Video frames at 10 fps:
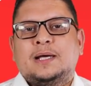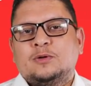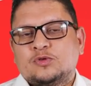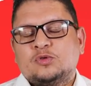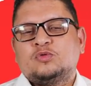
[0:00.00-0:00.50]

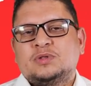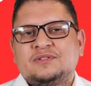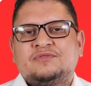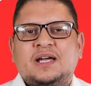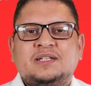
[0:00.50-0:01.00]
and also to
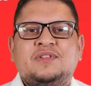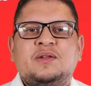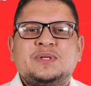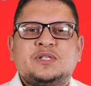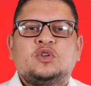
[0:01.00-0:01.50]
define if
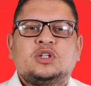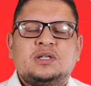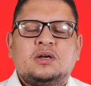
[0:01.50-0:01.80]
there is a not,